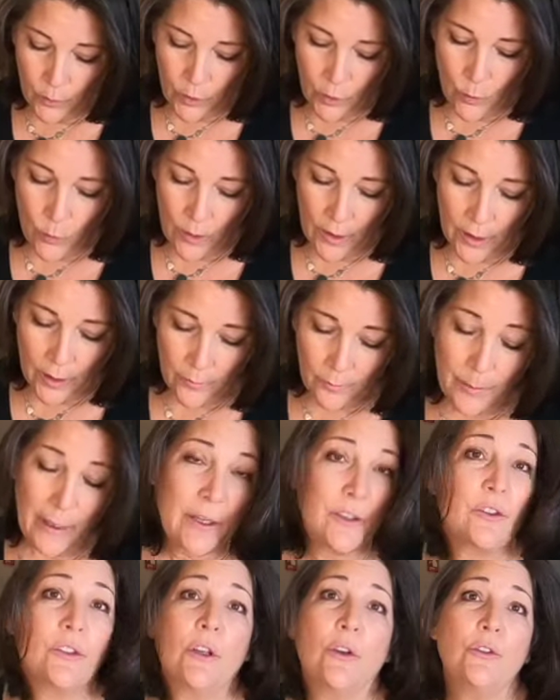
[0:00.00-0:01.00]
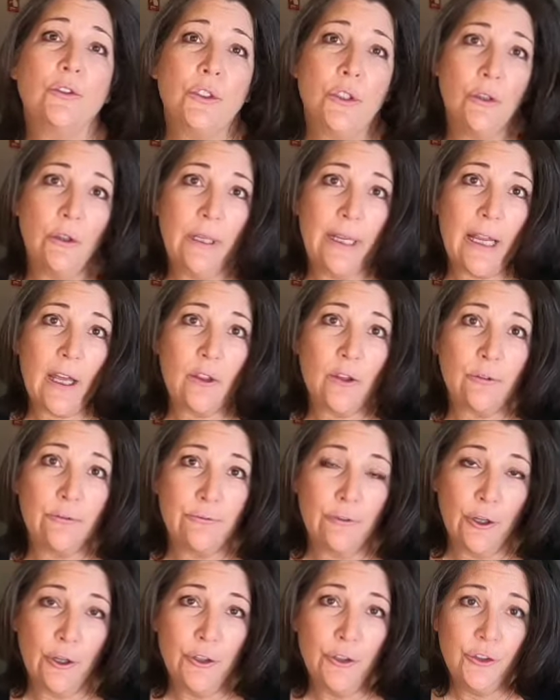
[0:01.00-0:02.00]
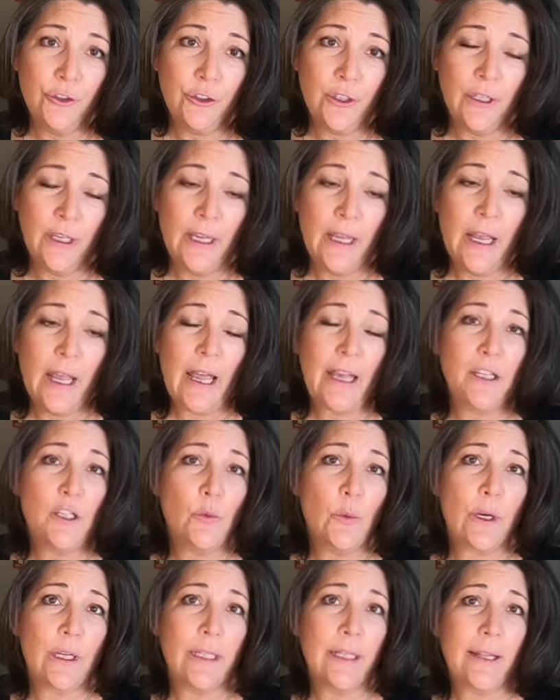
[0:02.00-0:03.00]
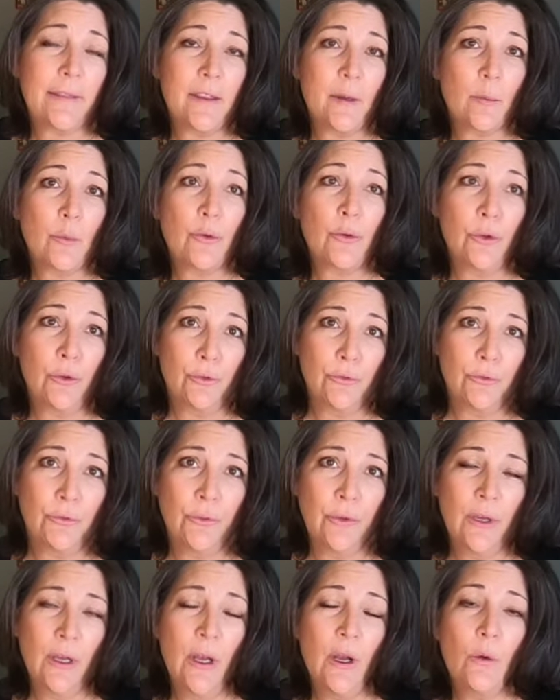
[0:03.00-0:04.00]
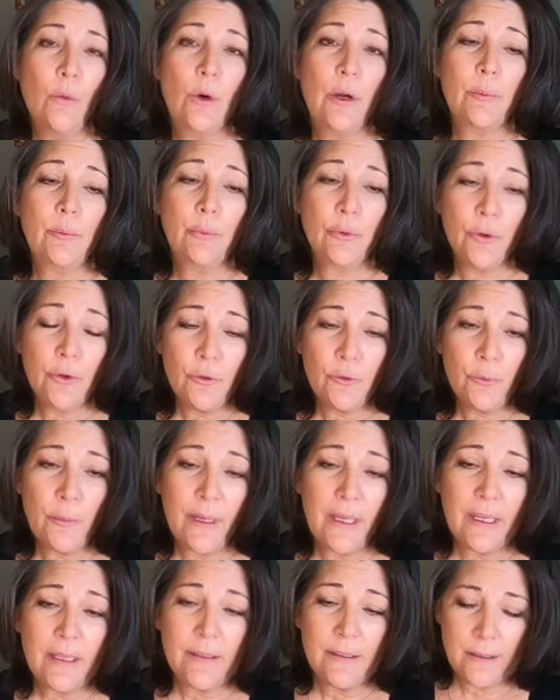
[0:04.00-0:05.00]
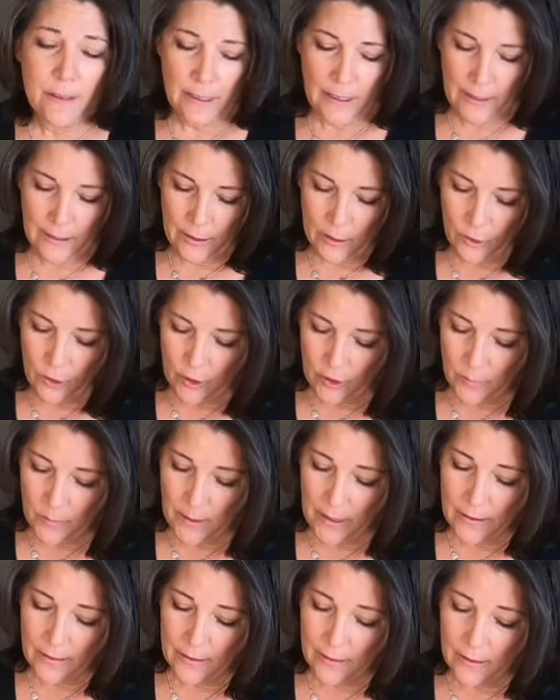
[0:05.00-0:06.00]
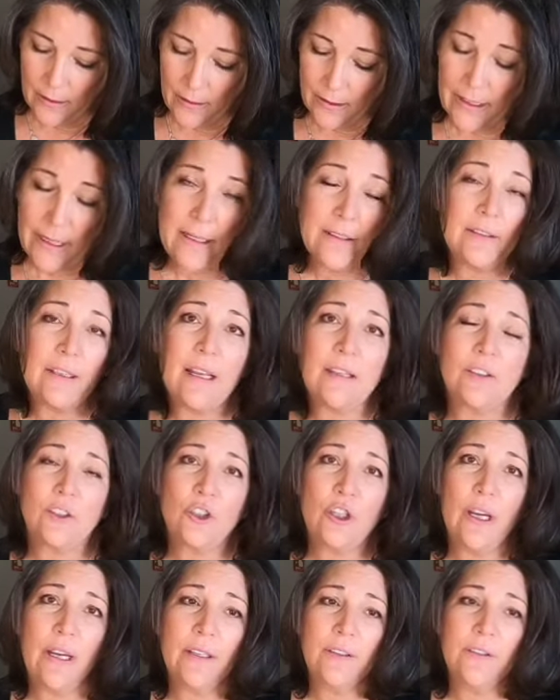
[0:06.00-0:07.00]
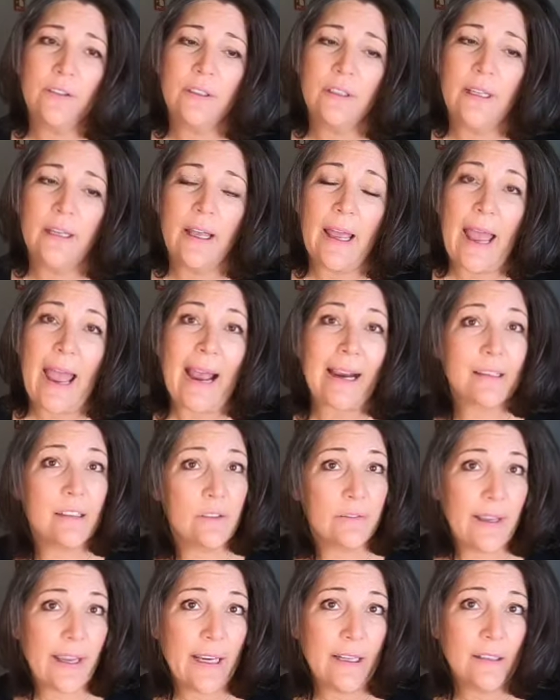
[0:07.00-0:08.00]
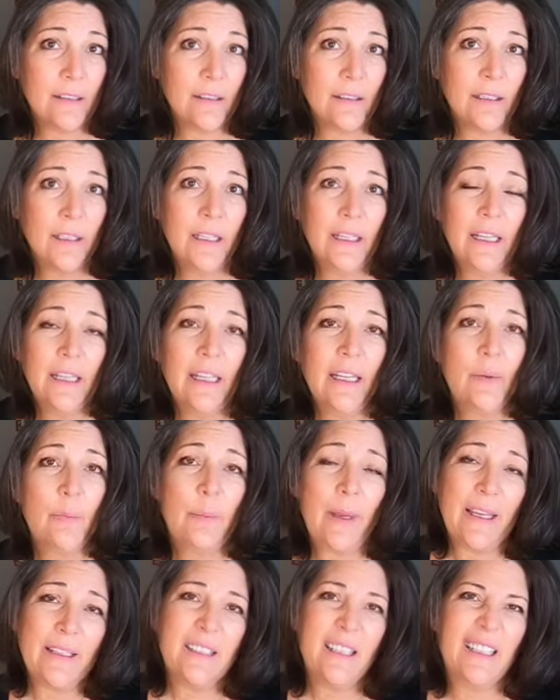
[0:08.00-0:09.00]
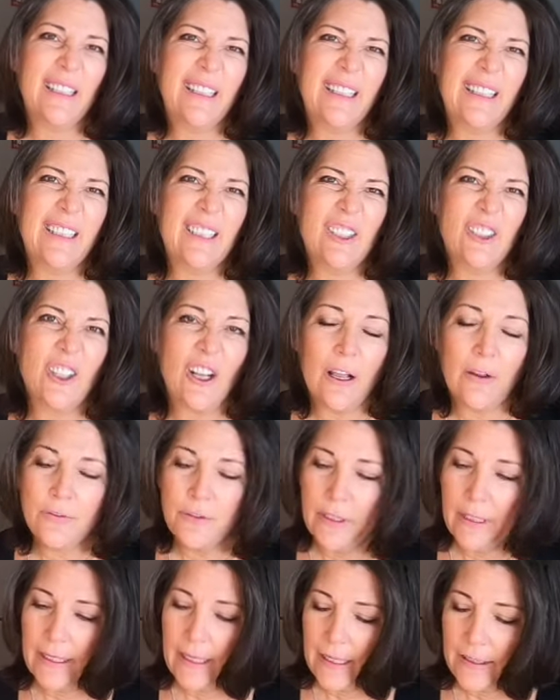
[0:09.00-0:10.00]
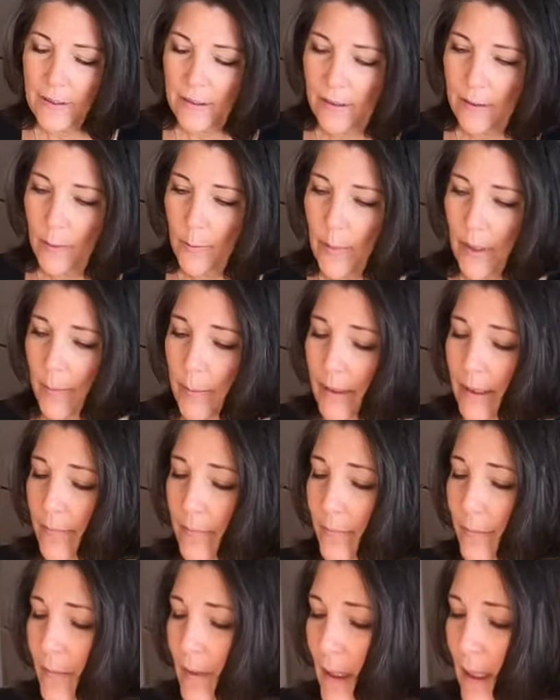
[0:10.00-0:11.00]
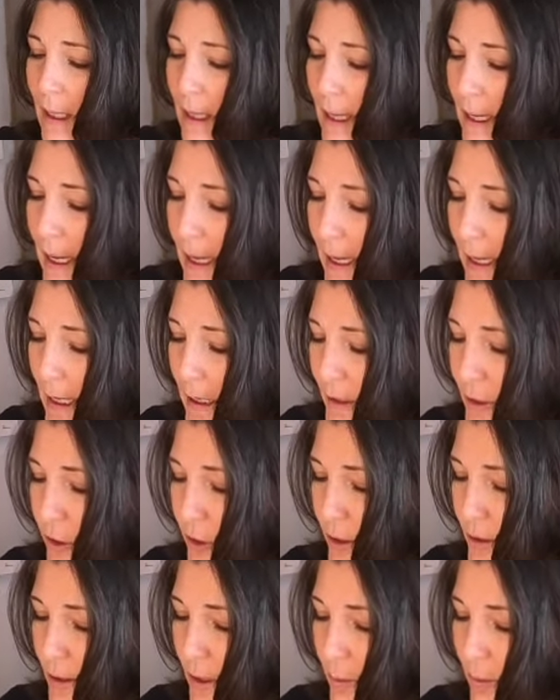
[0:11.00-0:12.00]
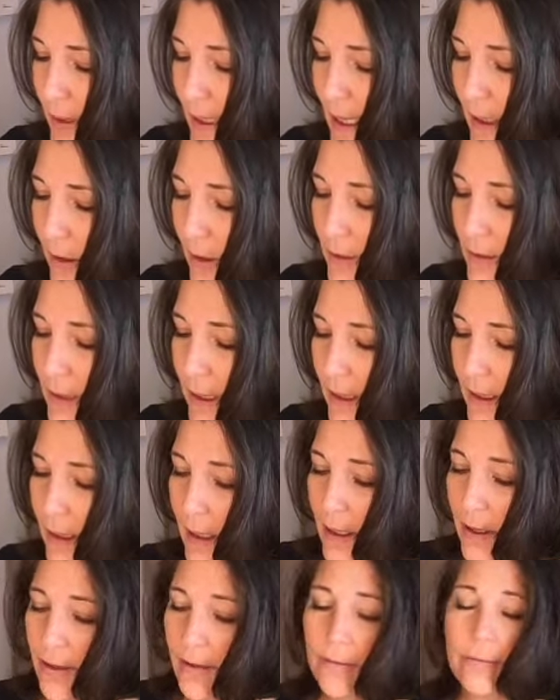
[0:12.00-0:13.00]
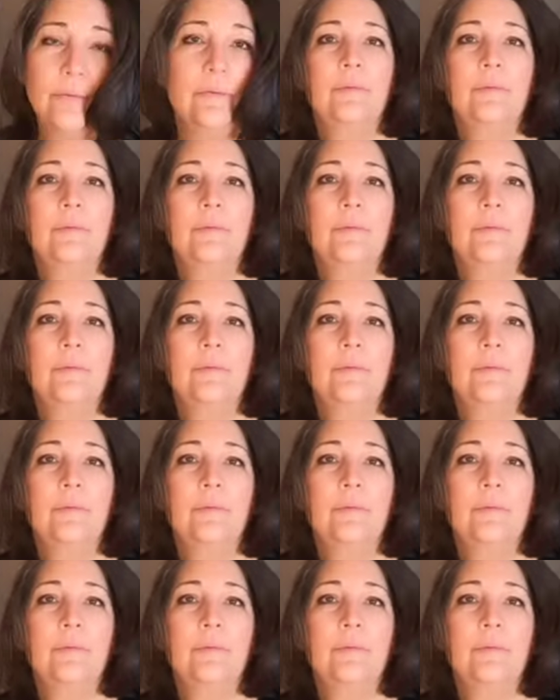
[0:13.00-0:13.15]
You want to mix those two together first, and you want to let them proof. What proof means is it just means the yeast has a chance to activate. Basically it dissolves and it gets a little bubbly. And you can see what that looks like there.